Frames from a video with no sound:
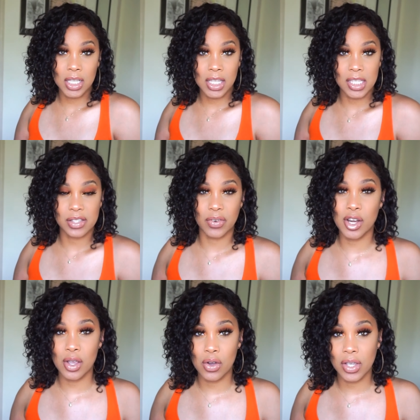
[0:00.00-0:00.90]
this
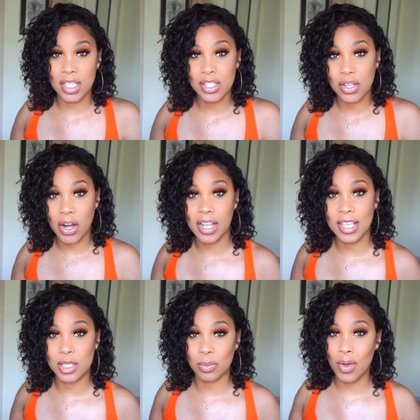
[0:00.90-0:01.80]
video gets started
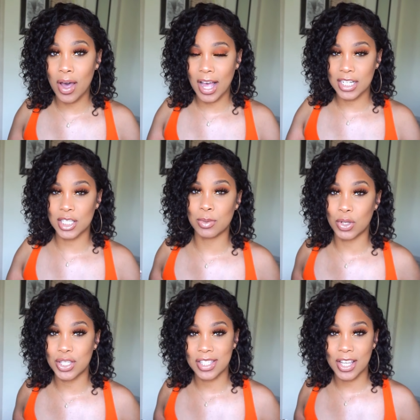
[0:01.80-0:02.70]
as well i just
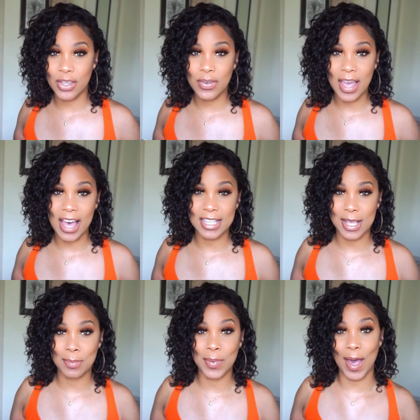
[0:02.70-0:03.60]
want to tell you guys
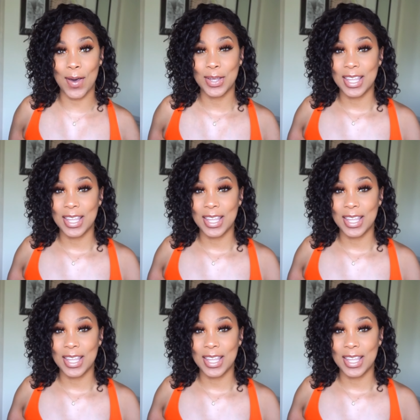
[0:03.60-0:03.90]
about